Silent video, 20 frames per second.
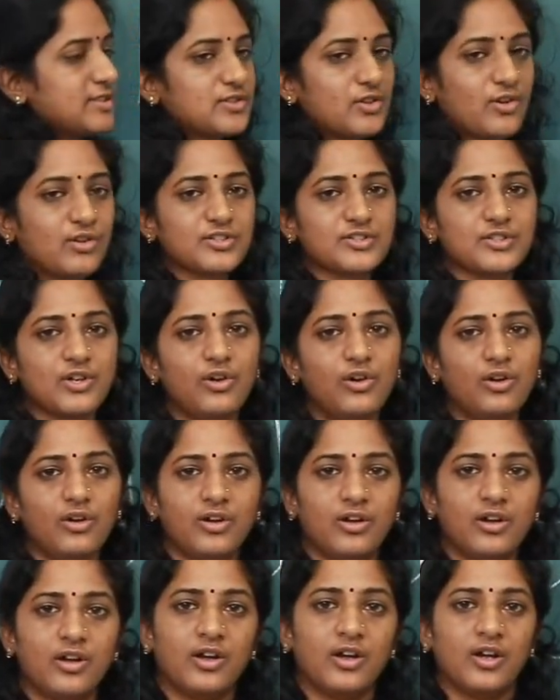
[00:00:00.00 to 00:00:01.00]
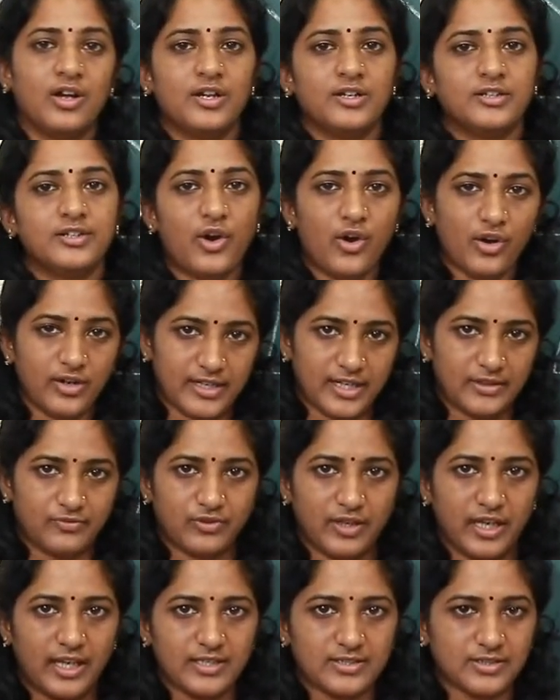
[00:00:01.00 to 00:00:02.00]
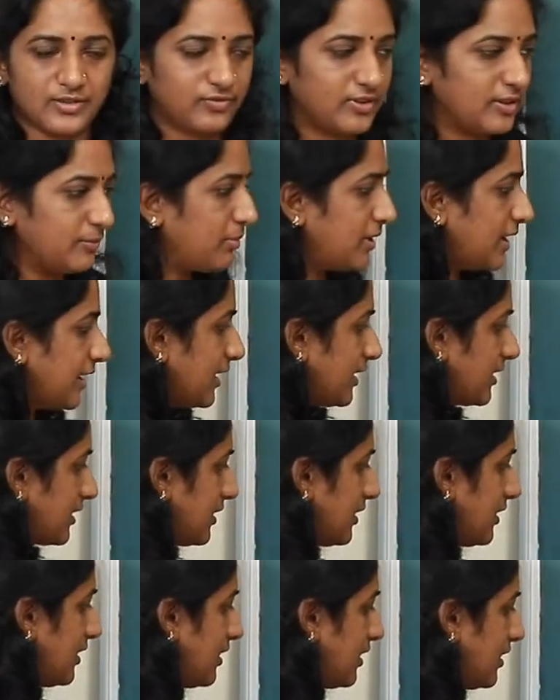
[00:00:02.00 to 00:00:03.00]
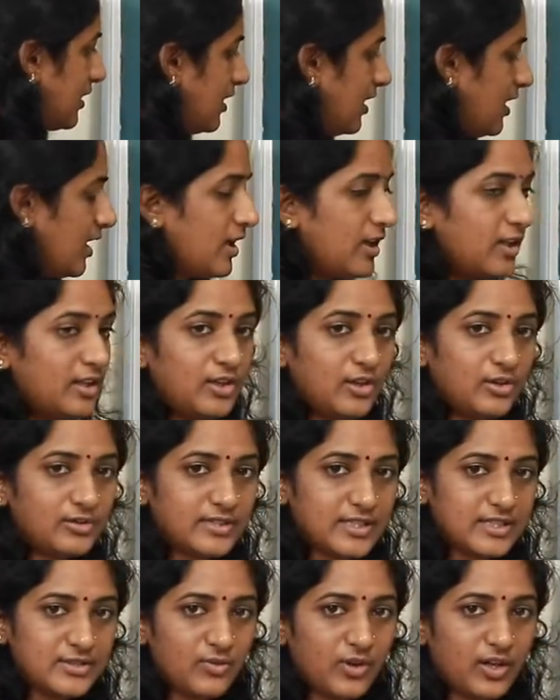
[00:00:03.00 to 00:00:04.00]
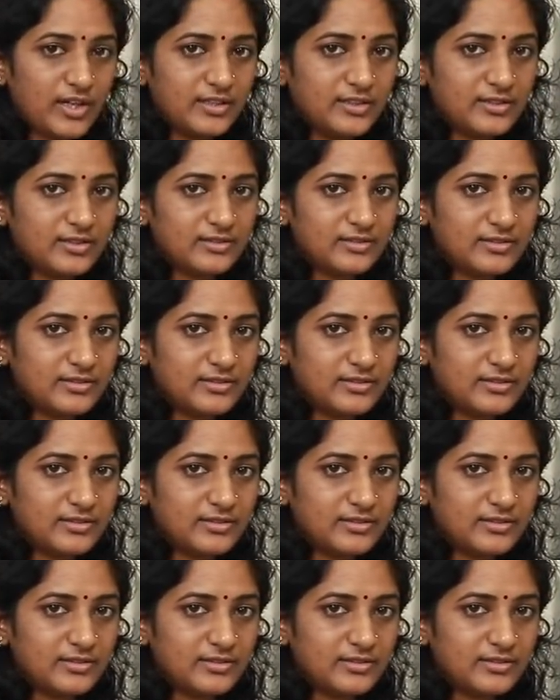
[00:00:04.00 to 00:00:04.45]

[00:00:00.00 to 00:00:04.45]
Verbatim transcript: is also not a face of a brick. Look this one.